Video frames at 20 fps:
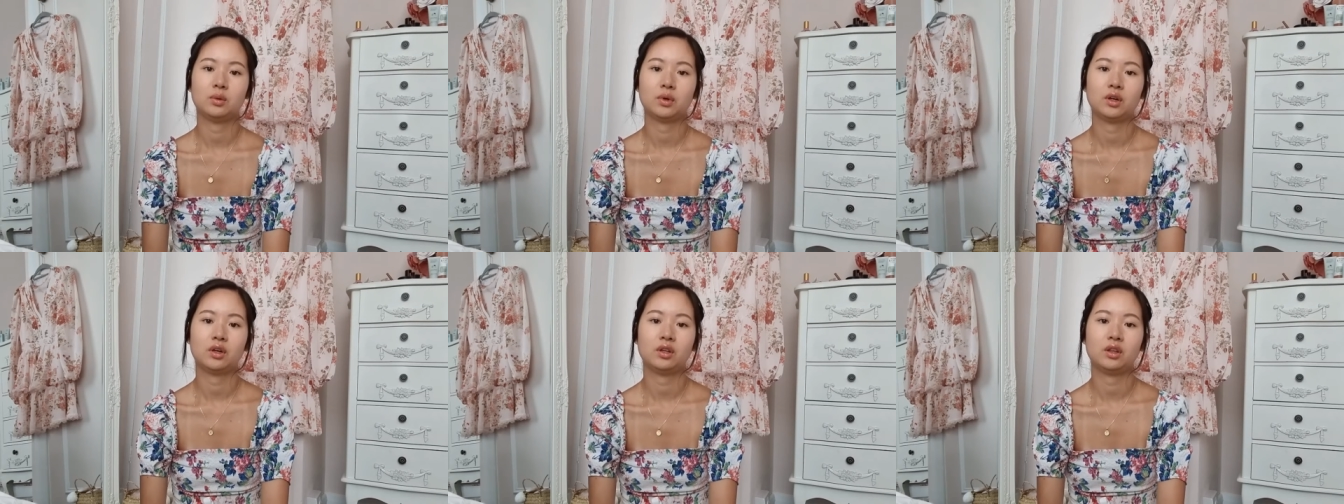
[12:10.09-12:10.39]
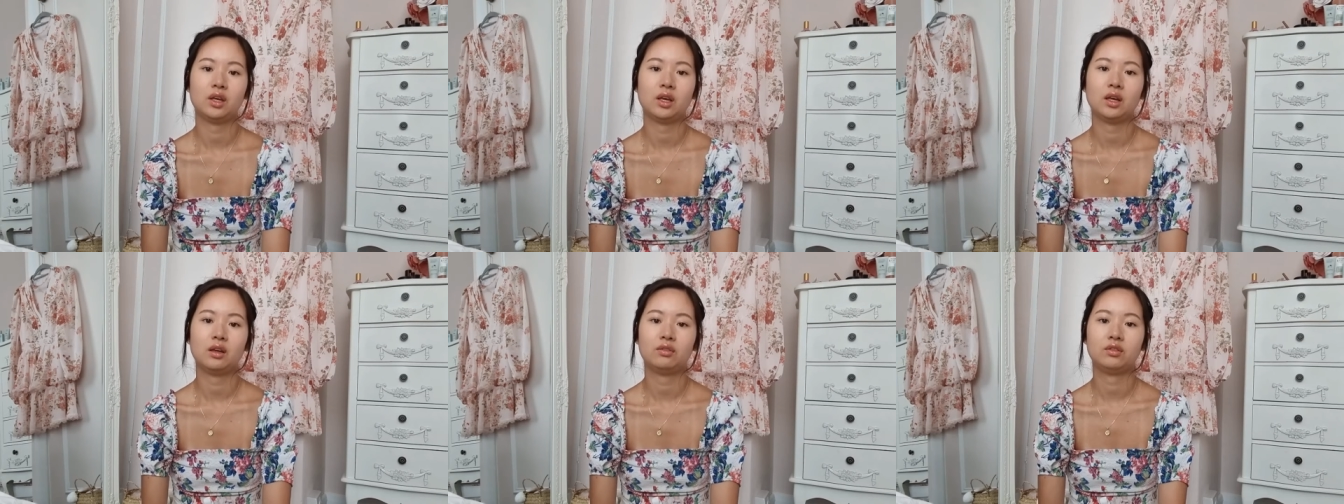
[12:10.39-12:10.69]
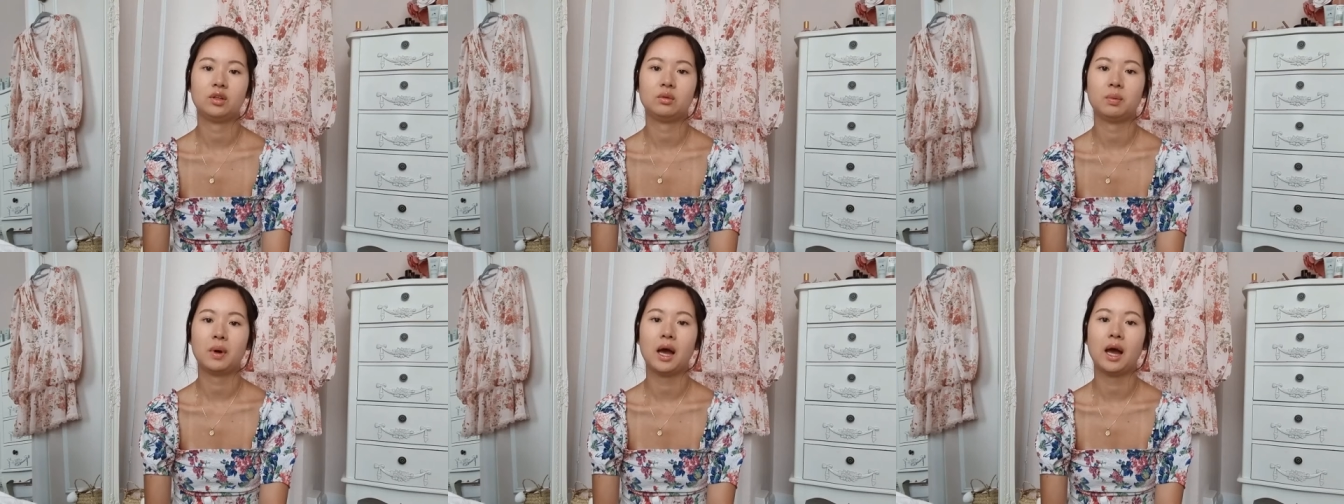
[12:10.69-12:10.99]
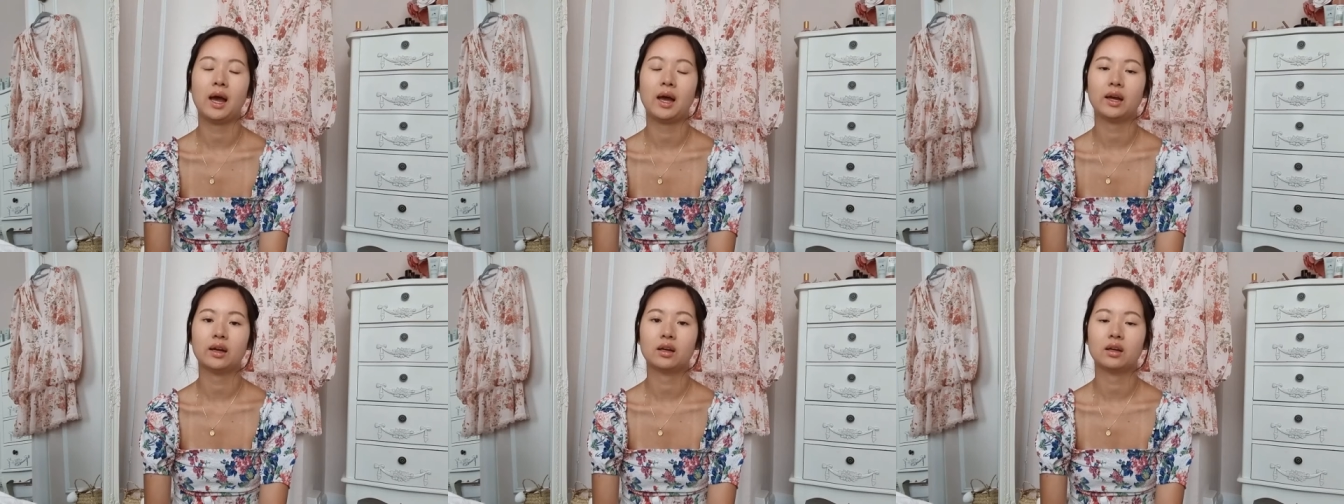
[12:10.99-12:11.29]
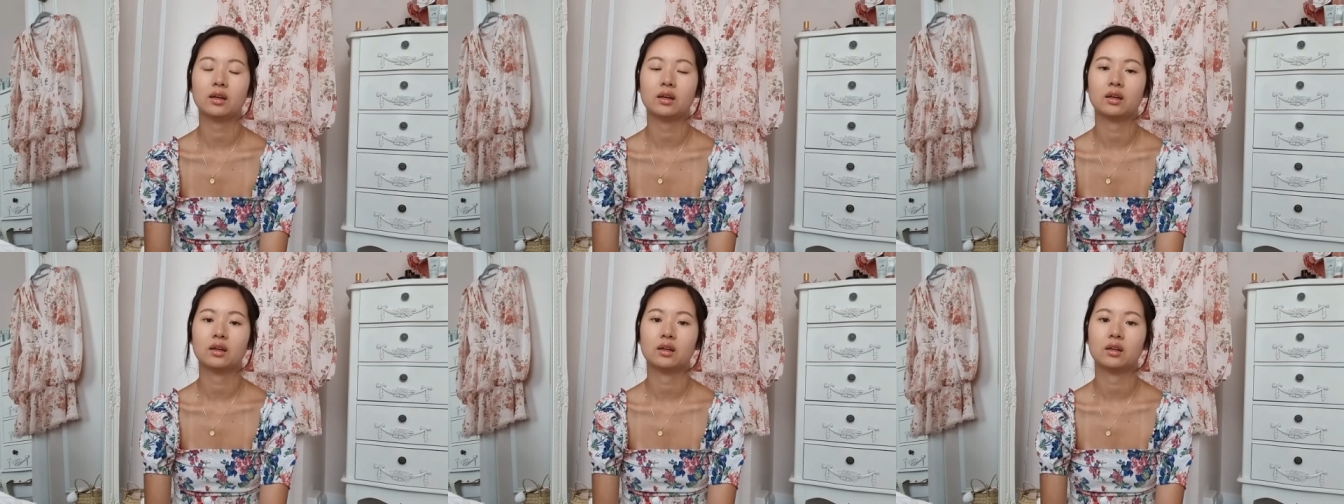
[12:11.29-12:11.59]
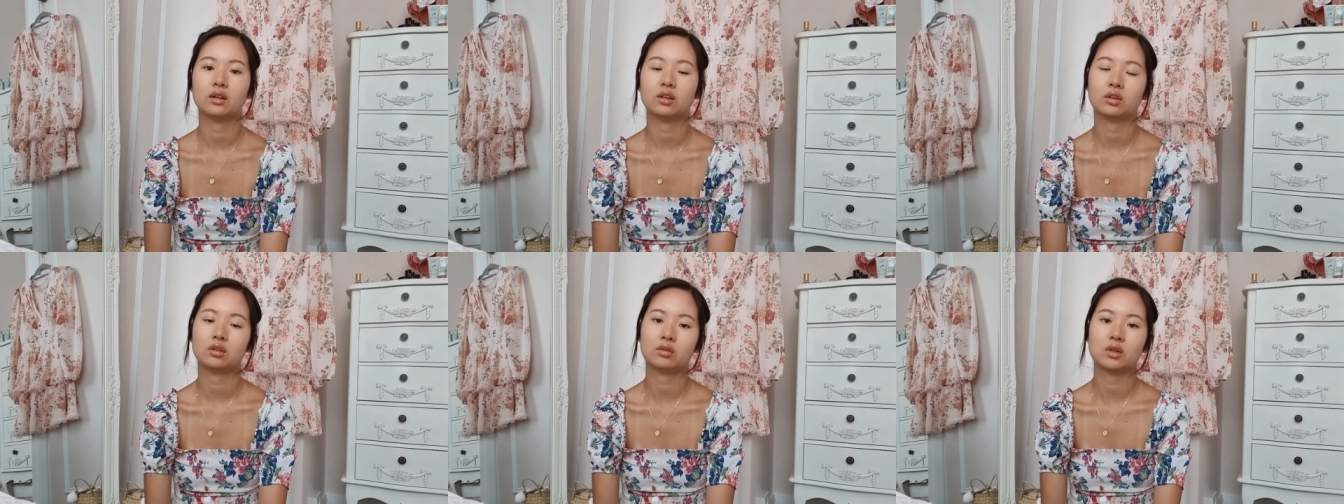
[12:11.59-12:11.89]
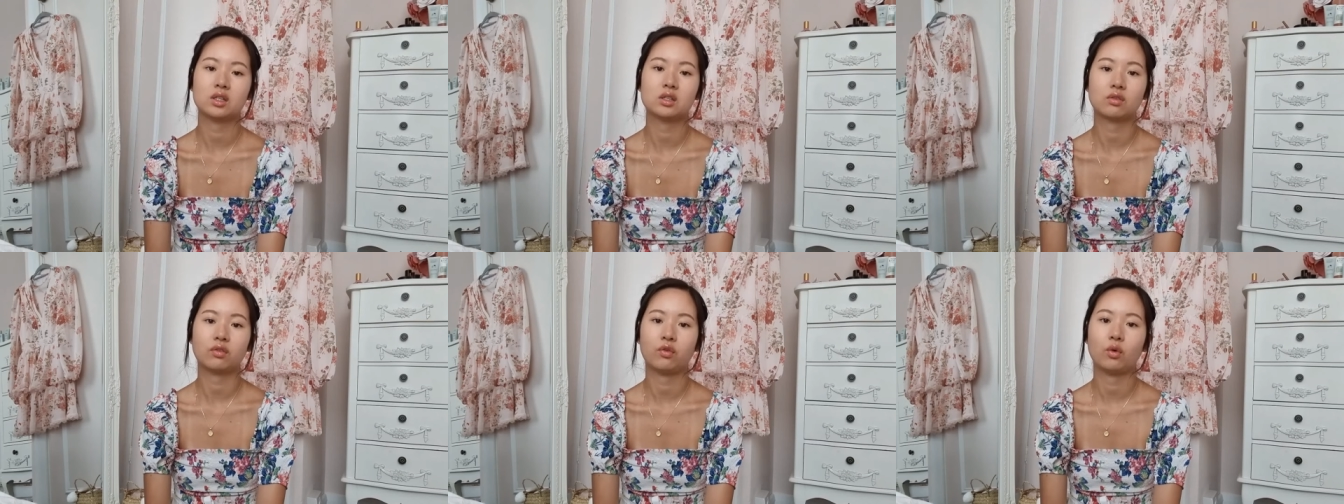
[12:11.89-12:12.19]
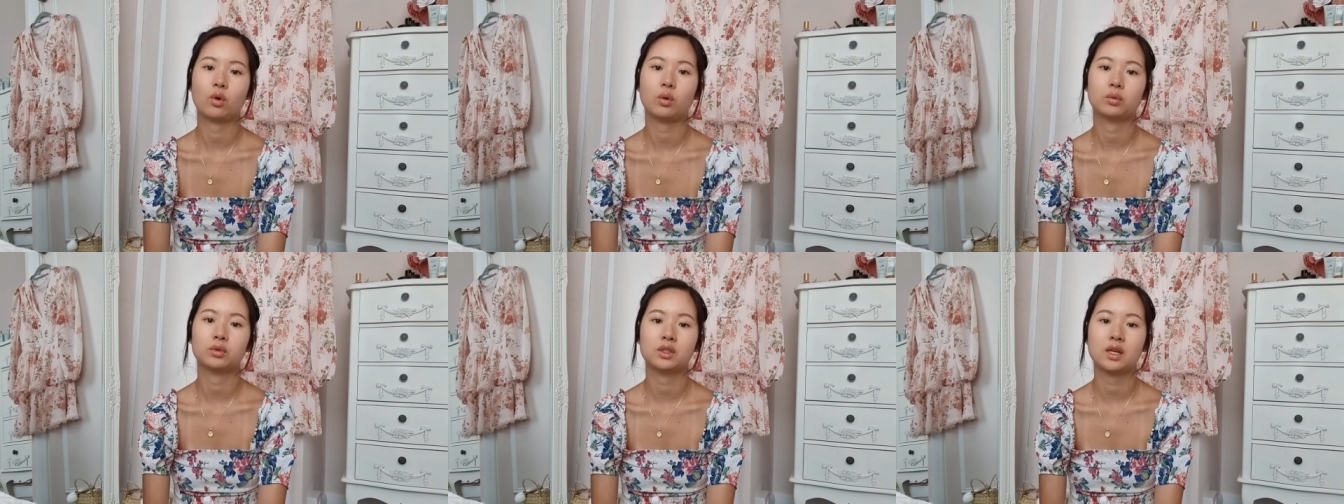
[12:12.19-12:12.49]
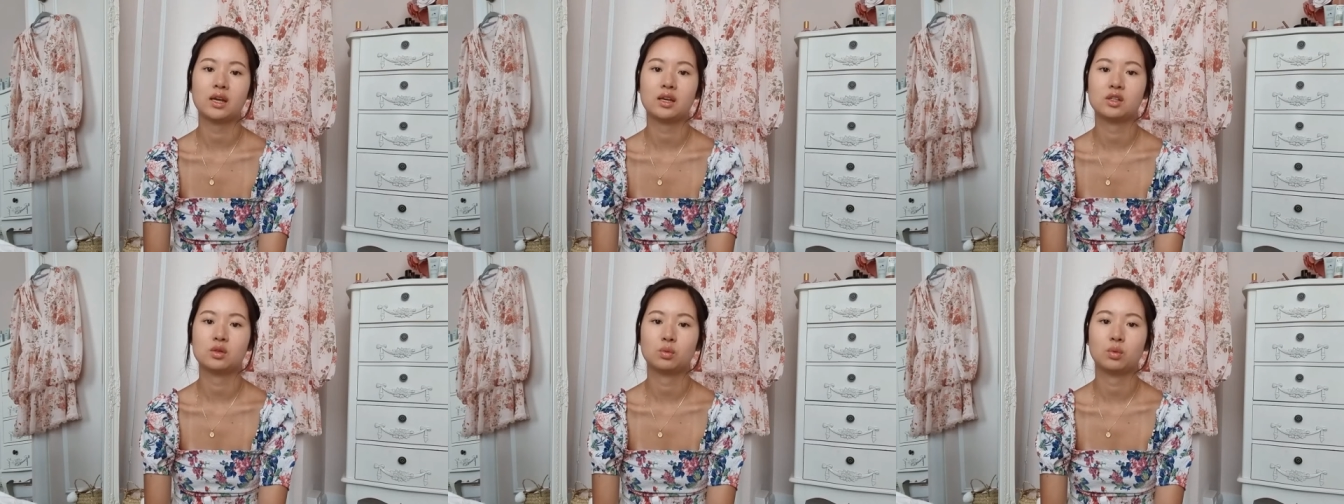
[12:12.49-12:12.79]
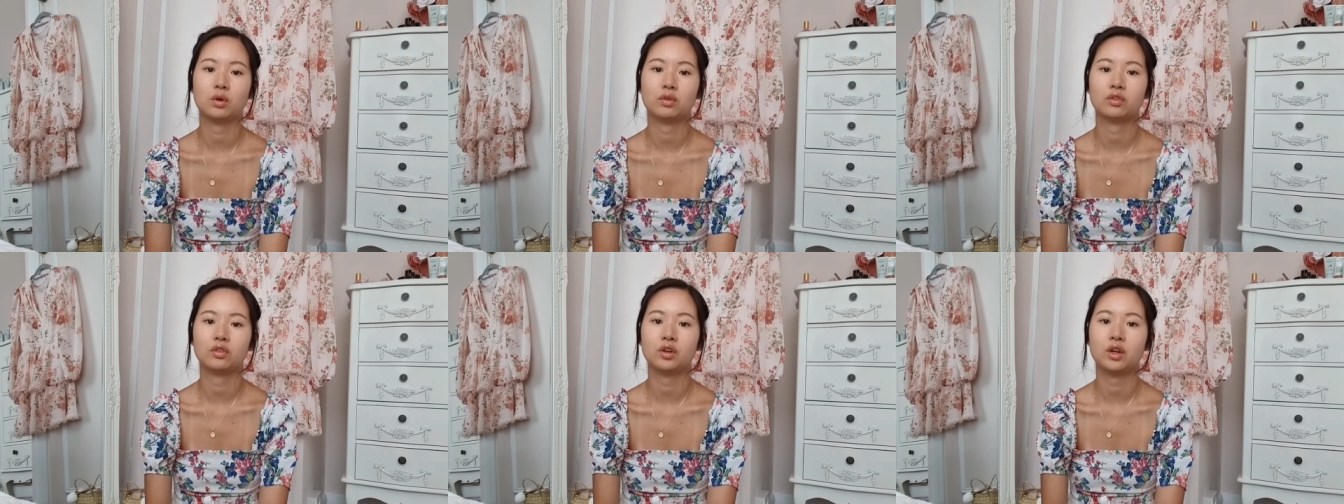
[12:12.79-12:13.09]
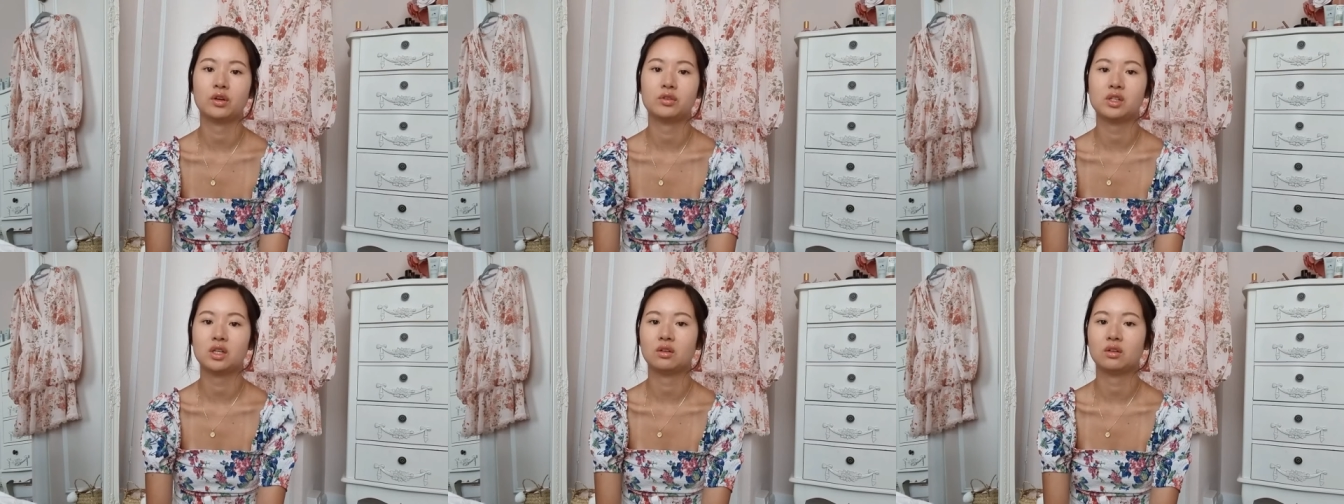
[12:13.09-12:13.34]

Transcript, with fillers: worth it if you pack three to four days worth of clothes.